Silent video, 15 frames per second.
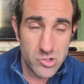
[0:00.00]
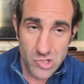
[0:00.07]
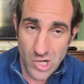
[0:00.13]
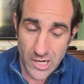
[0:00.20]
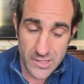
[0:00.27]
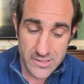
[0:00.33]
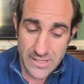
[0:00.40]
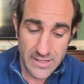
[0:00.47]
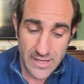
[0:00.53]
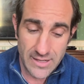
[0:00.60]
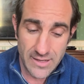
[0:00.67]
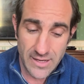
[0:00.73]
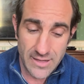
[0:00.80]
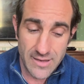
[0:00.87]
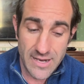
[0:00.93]
chance
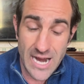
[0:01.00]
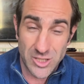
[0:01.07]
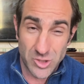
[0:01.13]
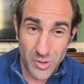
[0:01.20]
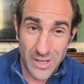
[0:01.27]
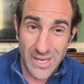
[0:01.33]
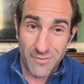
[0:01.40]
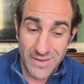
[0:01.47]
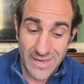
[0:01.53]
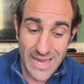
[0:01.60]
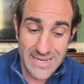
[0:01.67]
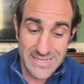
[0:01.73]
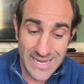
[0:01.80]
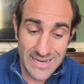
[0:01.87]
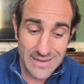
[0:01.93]
in the National if he
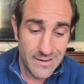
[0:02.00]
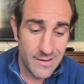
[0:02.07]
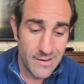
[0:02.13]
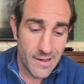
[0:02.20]
gets in.